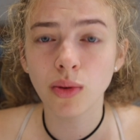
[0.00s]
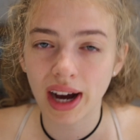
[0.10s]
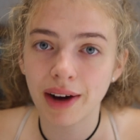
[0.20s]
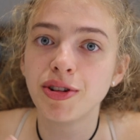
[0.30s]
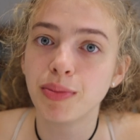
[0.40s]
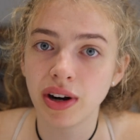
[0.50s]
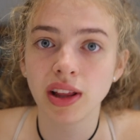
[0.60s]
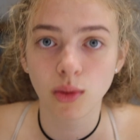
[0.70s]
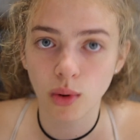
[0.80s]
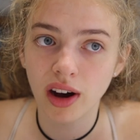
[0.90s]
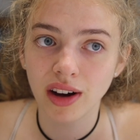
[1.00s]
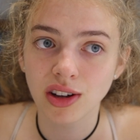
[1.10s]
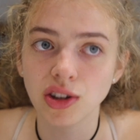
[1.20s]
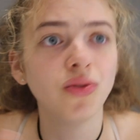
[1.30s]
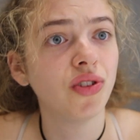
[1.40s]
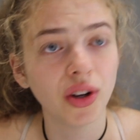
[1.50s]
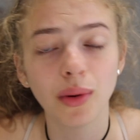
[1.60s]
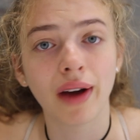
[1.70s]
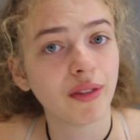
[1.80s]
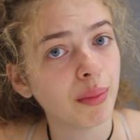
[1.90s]
have to put in the work. You do
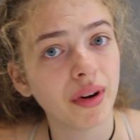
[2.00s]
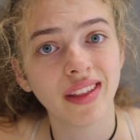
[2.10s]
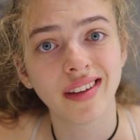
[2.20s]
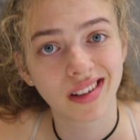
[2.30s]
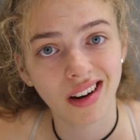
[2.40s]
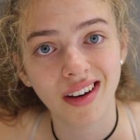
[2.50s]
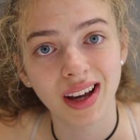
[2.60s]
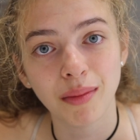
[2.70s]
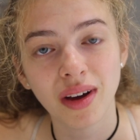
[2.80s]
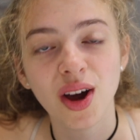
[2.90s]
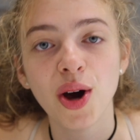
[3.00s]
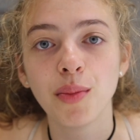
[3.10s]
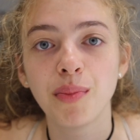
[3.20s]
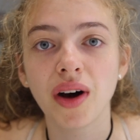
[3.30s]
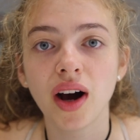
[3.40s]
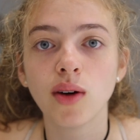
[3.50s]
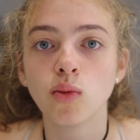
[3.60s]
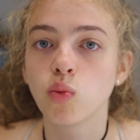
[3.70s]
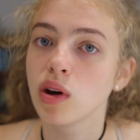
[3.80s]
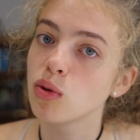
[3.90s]
have to put in the time. But
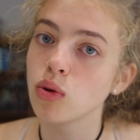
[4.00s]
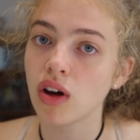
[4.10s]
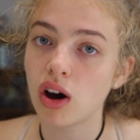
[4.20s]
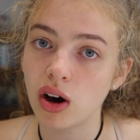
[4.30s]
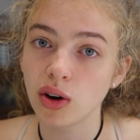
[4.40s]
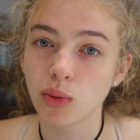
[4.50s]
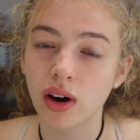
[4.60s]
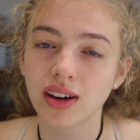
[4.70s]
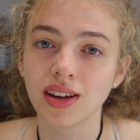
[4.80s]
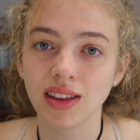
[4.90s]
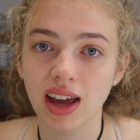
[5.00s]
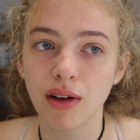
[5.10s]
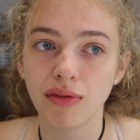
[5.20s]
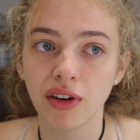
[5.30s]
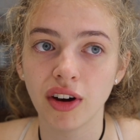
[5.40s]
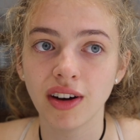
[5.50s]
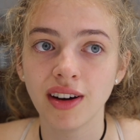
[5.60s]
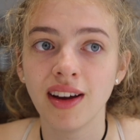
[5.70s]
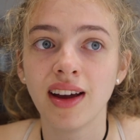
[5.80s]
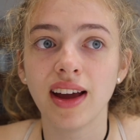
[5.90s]
with all the hard work and the effort,
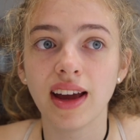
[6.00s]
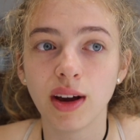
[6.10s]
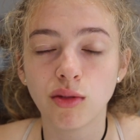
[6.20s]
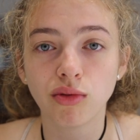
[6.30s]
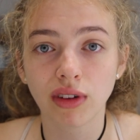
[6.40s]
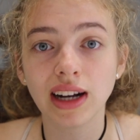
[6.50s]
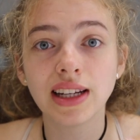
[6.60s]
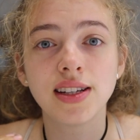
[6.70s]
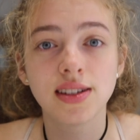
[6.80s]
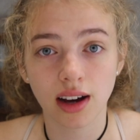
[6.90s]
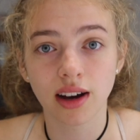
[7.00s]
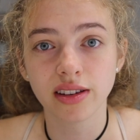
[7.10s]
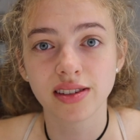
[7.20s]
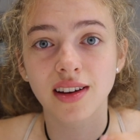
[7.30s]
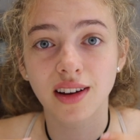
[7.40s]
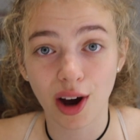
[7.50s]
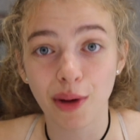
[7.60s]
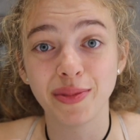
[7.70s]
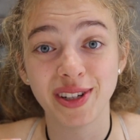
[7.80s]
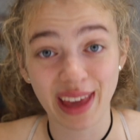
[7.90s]
it really does
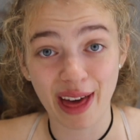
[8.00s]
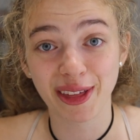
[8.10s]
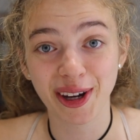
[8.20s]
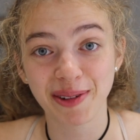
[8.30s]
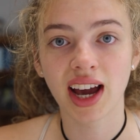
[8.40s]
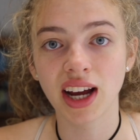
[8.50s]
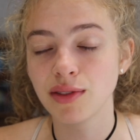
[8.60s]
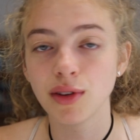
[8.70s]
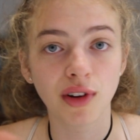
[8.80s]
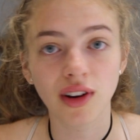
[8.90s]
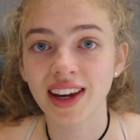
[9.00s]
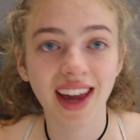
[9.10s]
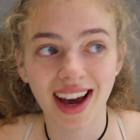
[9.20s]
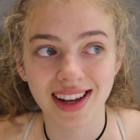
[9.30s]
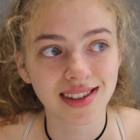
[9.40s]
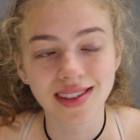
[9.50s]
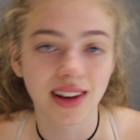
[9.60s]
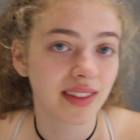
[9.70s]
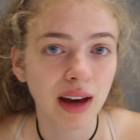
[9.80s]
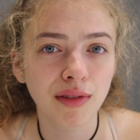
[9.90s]
come together. And if you feel like it hasn't
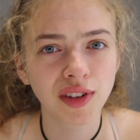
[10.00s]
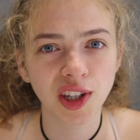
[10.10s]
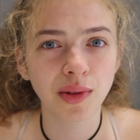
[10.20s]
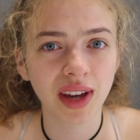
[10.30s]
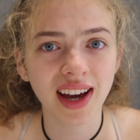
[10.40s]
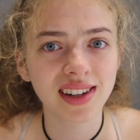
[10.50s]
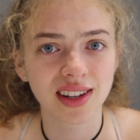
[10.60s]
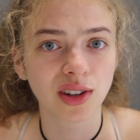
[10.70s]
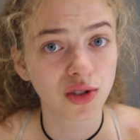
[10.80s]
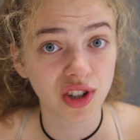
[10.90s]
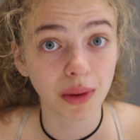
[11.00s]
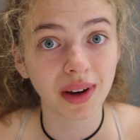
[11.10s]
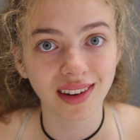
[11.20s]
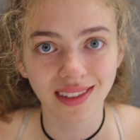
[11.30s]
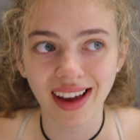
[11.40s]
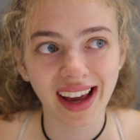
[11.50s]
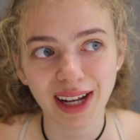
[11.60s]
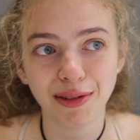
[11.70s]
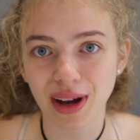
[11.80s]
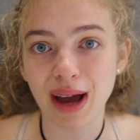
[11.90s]
done that for you yet and you're doing
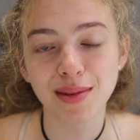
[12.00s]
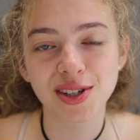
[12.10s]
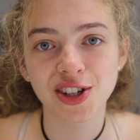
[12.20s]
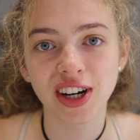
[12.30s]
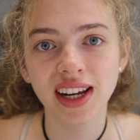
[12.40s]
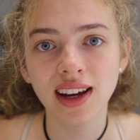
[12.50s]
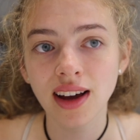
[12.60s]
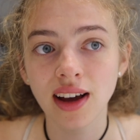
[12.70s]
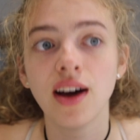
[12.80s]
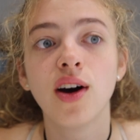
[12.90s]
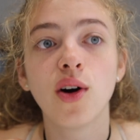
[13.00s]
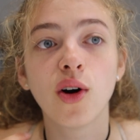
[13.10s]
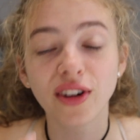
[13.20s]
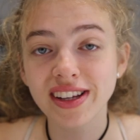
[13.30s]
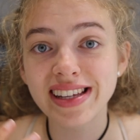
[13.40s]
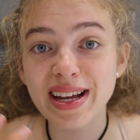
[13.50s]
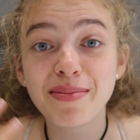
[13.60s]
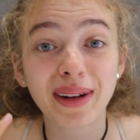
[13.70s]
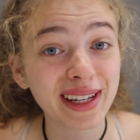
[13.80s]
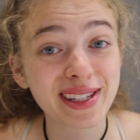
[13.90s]
A-level chemistry, honestly,
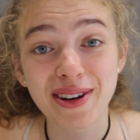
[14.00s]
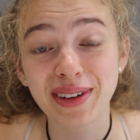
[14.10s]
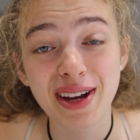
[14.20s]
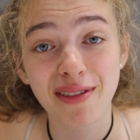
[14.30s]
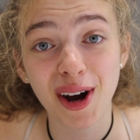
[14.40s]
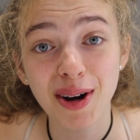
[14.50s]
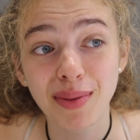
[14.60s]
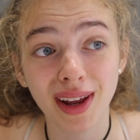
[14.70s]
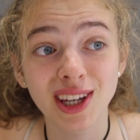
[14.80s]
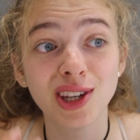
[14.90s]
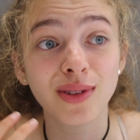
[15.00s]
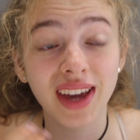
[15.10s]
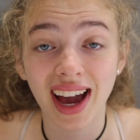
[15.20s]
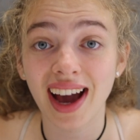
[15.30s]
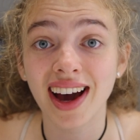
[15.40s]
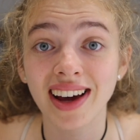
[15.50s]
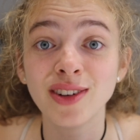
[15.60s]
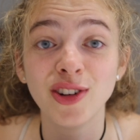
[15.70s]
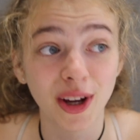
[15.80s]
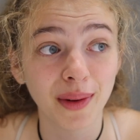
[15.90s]
please don't give up. Like, you can
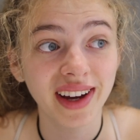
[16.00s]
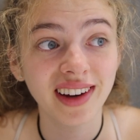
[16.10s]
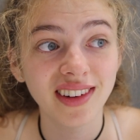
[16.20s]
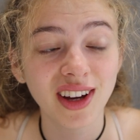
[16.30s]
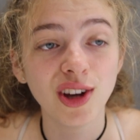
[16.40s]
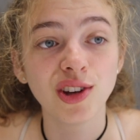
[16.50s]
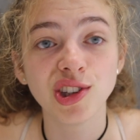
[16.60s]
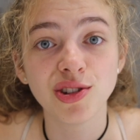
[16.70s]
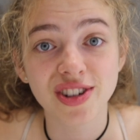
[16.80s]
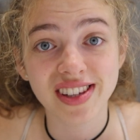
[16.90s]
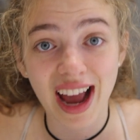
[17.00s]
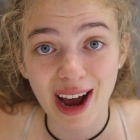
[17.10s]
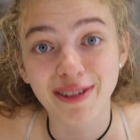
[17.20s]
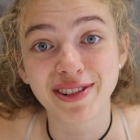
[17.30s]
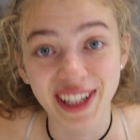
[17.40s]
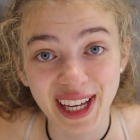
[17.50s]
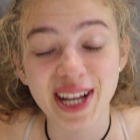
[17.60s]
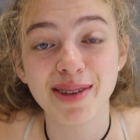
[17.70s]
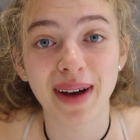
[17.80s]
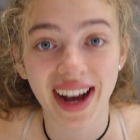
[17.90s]
do it. You just have to
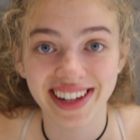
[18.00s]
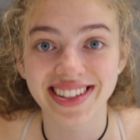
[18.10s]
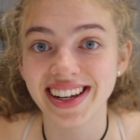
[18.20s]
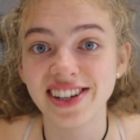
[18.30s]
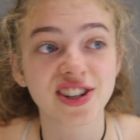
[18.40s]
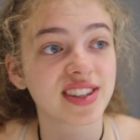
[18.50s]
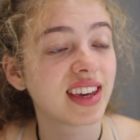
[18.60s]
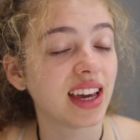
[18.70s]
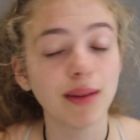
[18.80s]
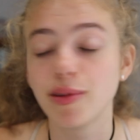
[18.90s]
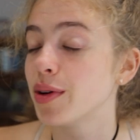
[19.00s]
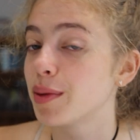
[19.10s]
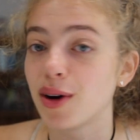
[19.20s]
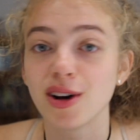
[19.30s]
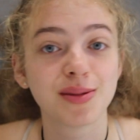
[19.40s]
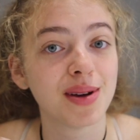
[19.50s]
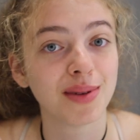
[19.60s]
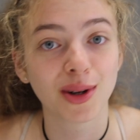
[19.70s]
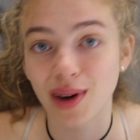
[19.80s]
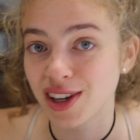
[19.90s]
keep at it. Just keep doing past paper
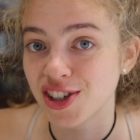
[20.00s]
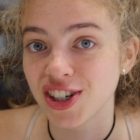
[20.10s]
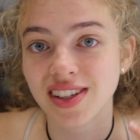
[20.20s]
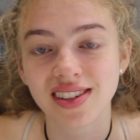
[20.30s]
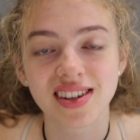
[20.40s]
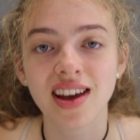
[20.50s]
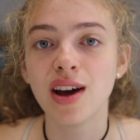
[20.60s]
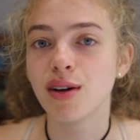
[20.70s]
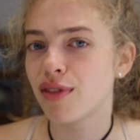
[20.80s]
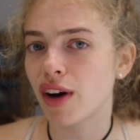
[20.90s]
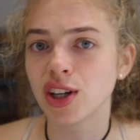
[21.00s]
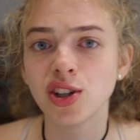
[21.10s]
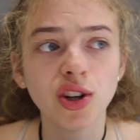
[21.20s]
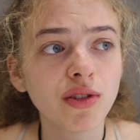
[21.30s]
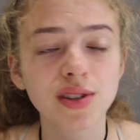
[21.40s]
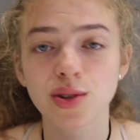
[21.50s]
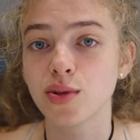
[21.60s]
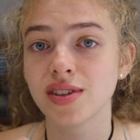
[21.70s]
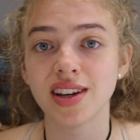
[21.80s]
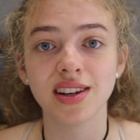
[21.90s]
questions. Find new
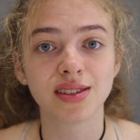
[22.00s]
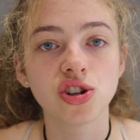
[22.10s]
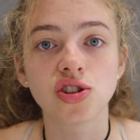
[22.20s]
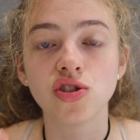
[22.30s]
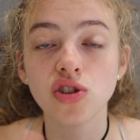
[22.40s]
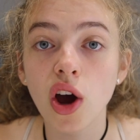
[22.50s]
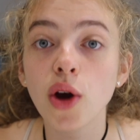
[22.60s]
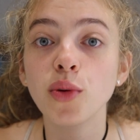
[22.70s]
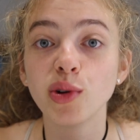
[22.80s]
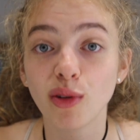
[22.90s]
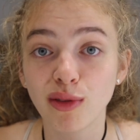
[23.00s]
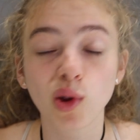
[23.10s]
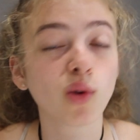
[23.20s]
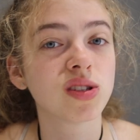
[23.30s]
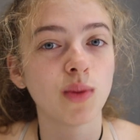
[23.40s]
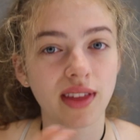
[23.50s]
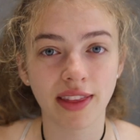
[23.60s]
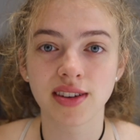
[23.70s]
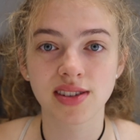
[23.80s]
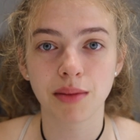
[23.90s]
resources. Just know your flaws within
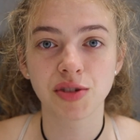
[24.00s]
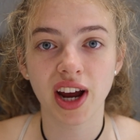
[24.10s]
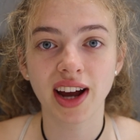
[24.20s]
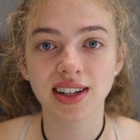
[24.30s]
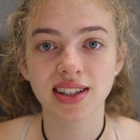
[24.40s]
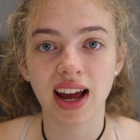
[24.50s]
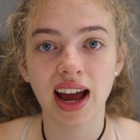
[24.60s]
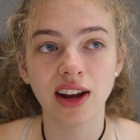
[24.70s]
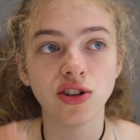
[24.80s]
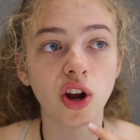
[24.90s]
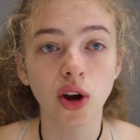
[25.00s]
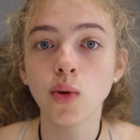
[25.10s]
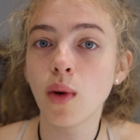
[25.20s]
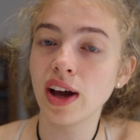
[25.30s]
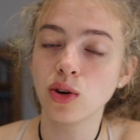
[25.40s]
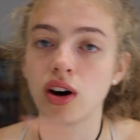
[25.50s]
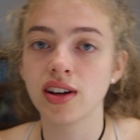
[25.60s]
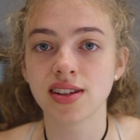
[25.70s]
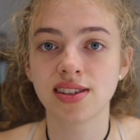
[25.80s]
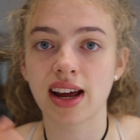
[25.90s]
the subject and know where your
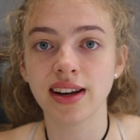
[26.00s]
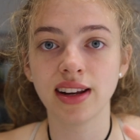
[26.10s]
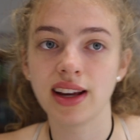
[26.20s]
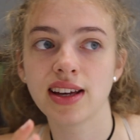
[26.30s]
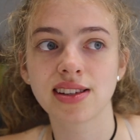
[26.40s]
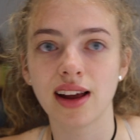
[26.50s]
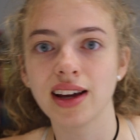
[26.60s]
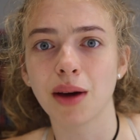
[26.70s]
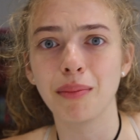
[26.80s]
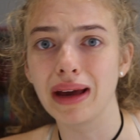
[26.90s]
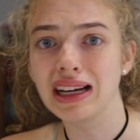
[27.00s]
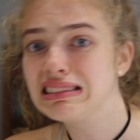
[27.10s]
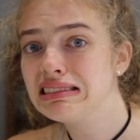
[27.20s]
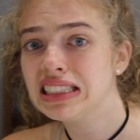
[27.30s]
understanding is like a bit